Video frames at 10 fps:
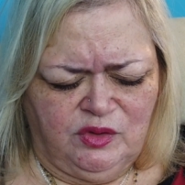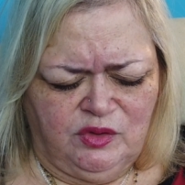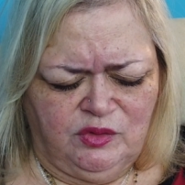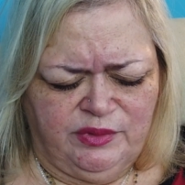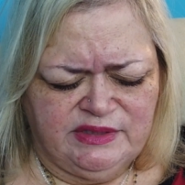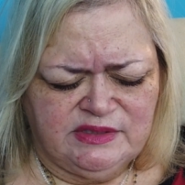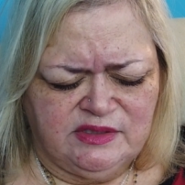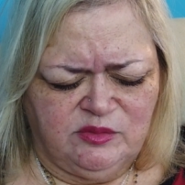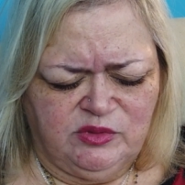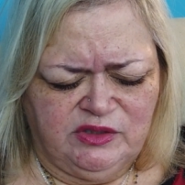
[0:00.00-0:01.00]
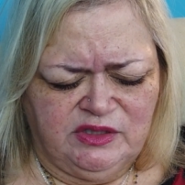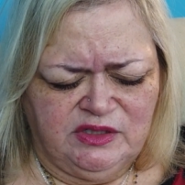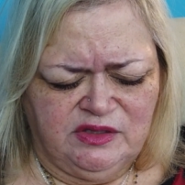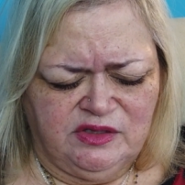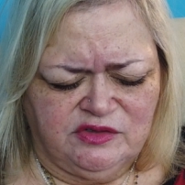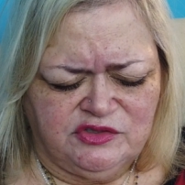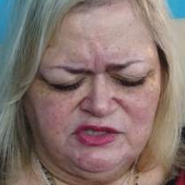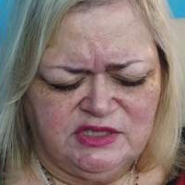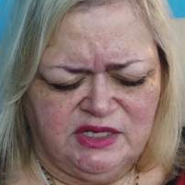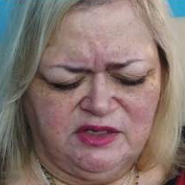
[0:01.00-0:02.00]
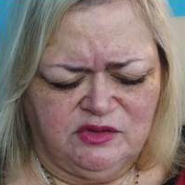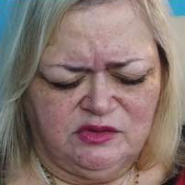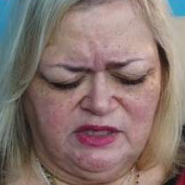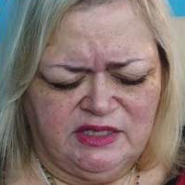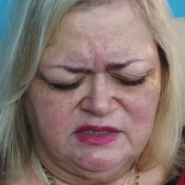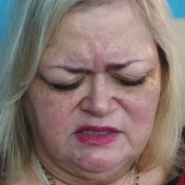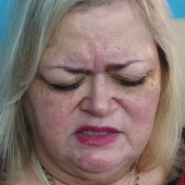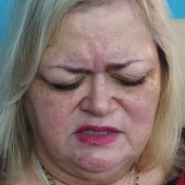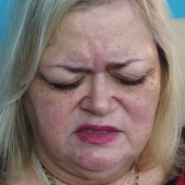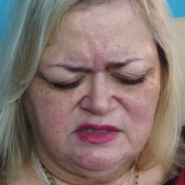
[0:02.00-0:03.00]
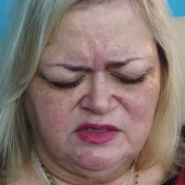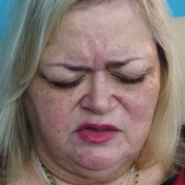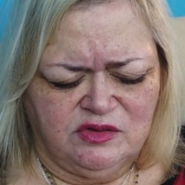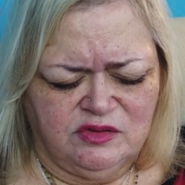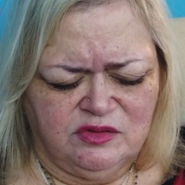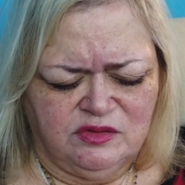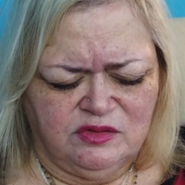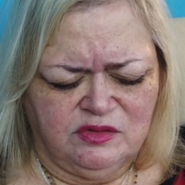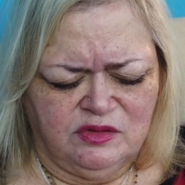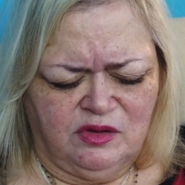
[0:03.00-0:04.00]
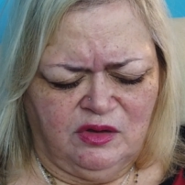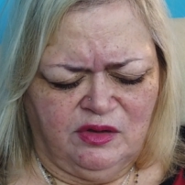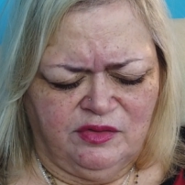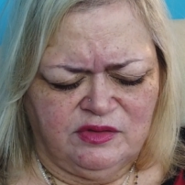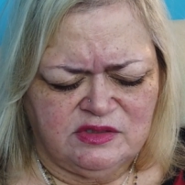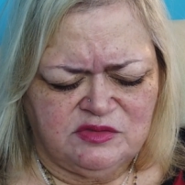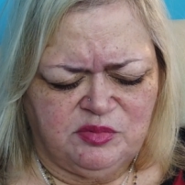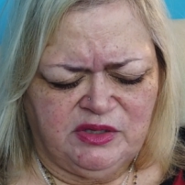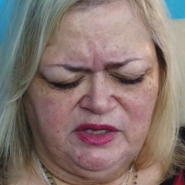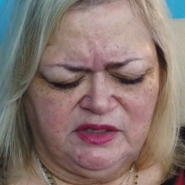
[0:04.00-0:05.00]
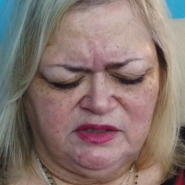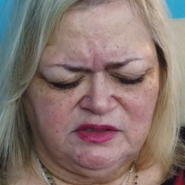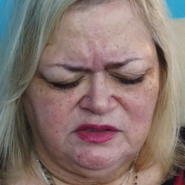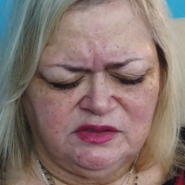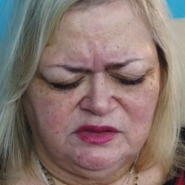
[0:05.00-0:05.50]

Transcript: who has completed their cycle and season on this planet,